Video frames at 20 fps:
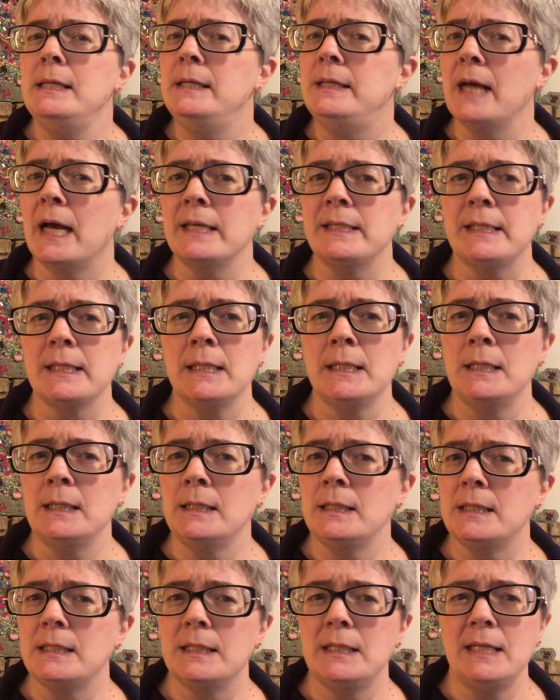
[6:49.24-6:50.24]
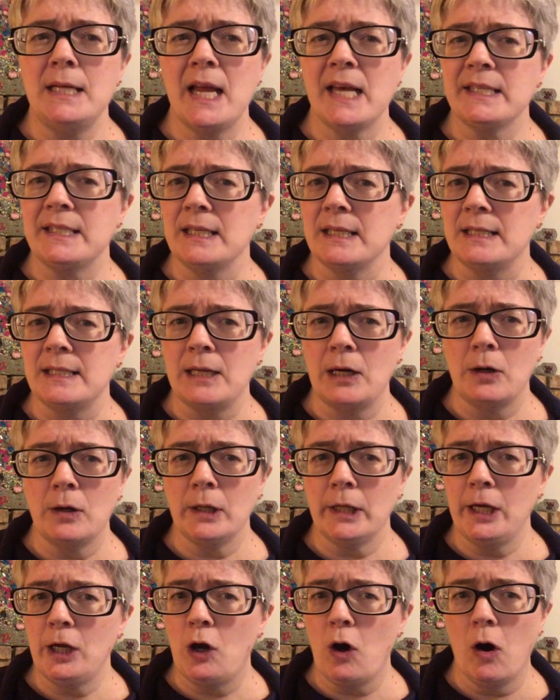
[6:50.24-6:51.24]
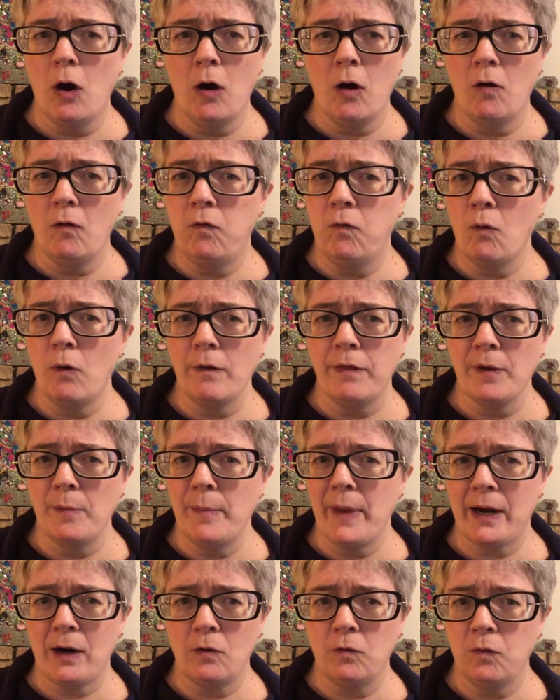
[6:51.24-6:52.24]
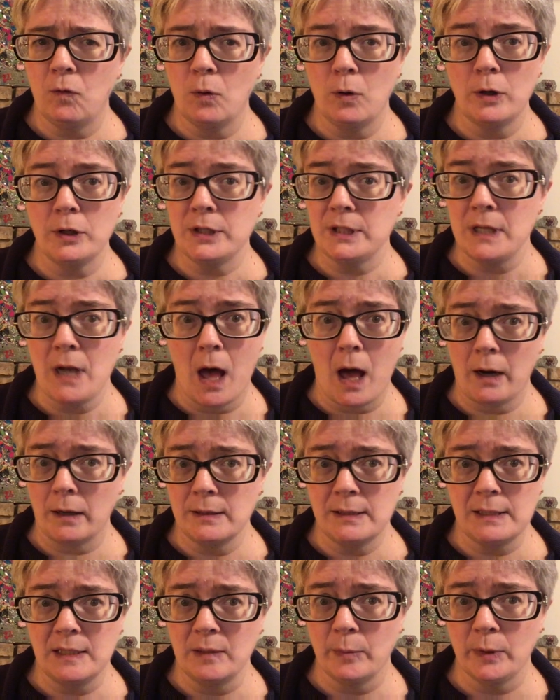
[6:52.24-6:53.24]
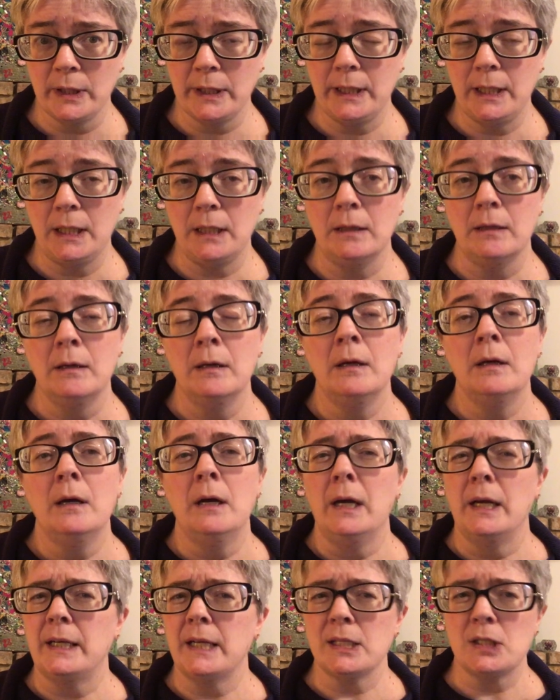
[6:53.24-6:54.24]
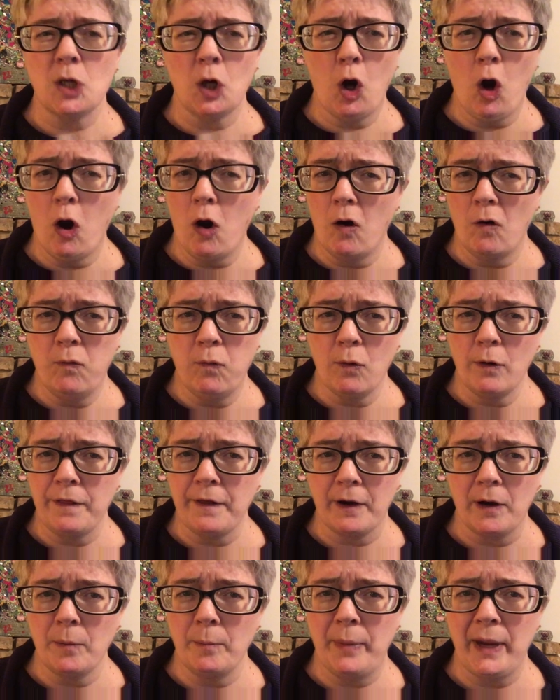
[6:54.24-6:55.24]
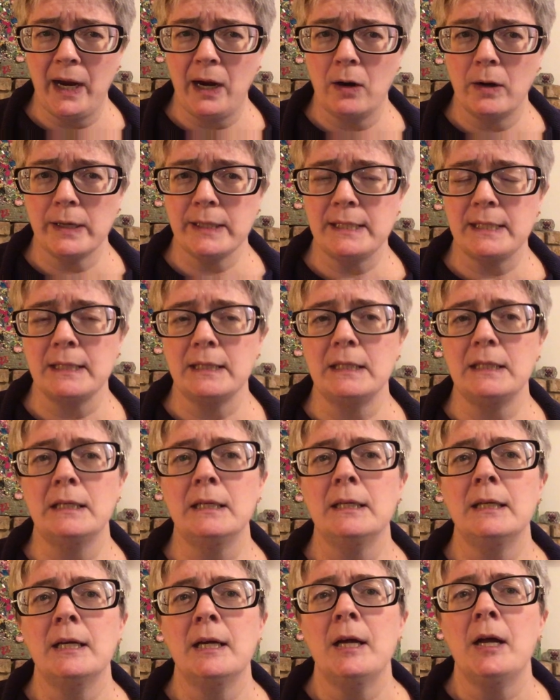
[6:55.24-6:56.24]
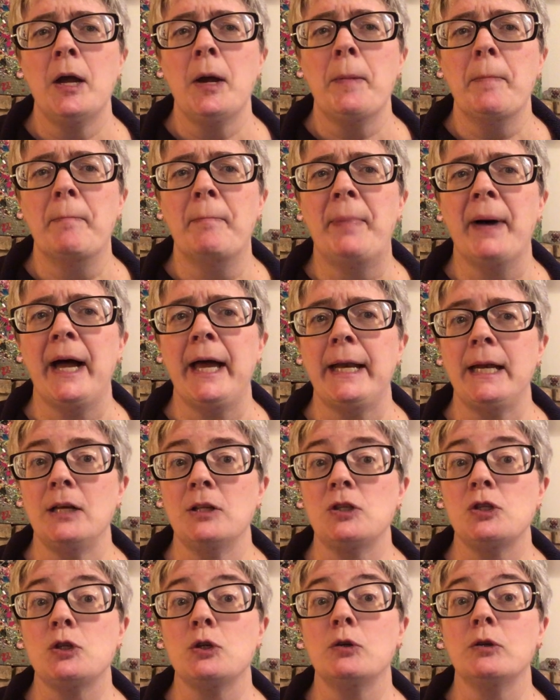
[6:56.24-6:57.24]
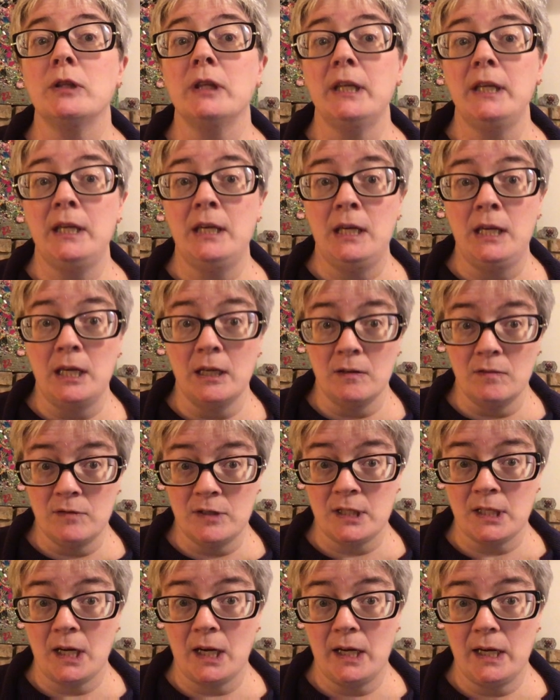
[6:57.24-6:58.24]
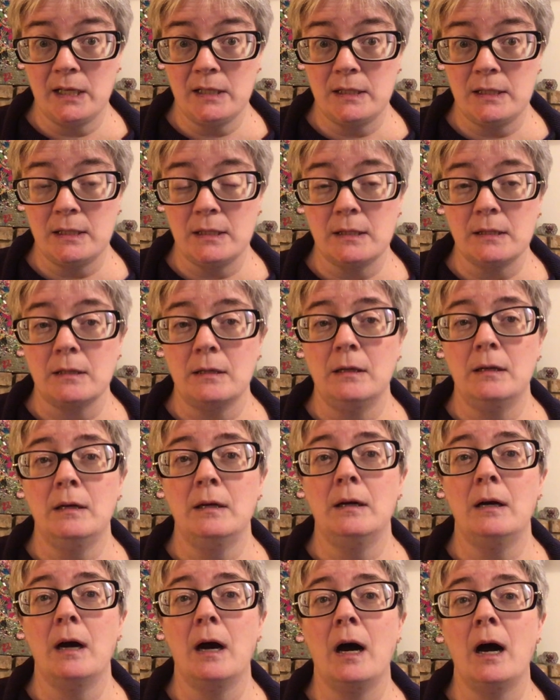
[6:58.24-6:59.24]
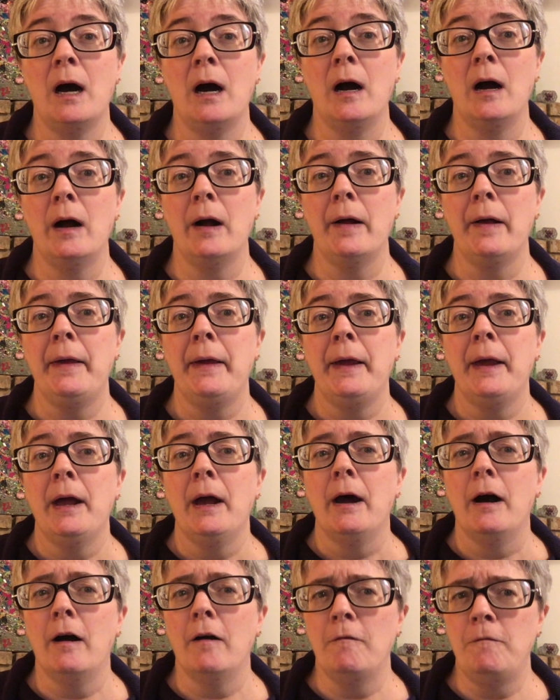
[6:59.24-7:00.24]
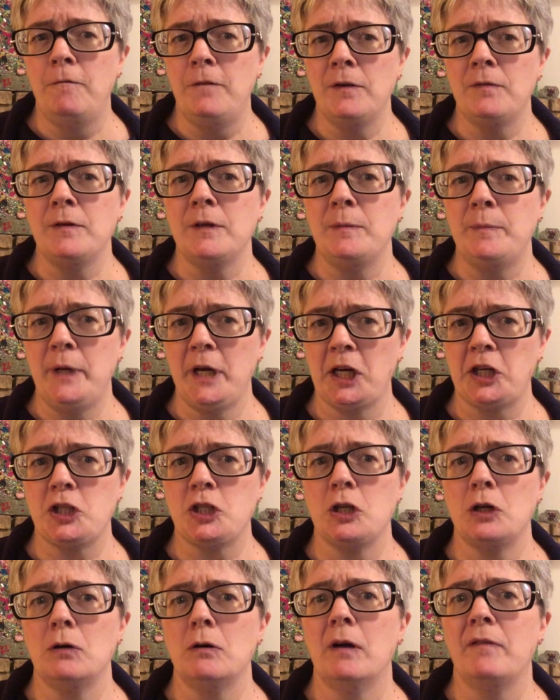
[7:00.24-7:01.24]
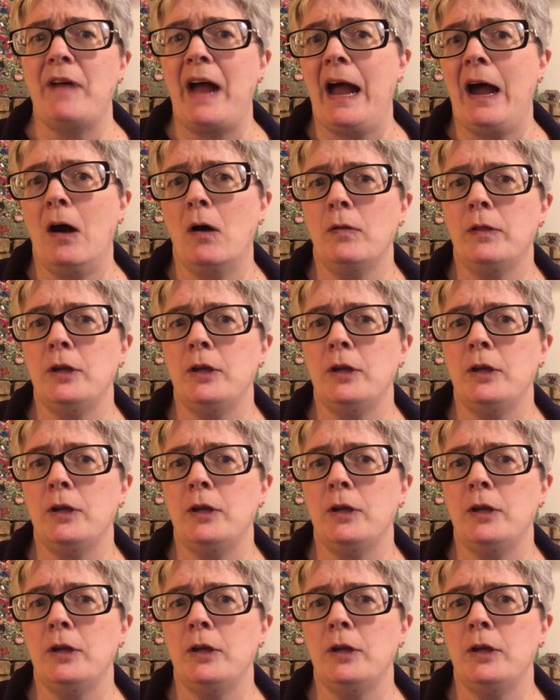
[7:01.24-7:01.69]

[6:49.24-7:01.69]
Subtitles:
doesn't necessarily call forth a metaphor. It's not a simile. It doesn't call forth a comparison, but it certainly gives us a vivid picture of how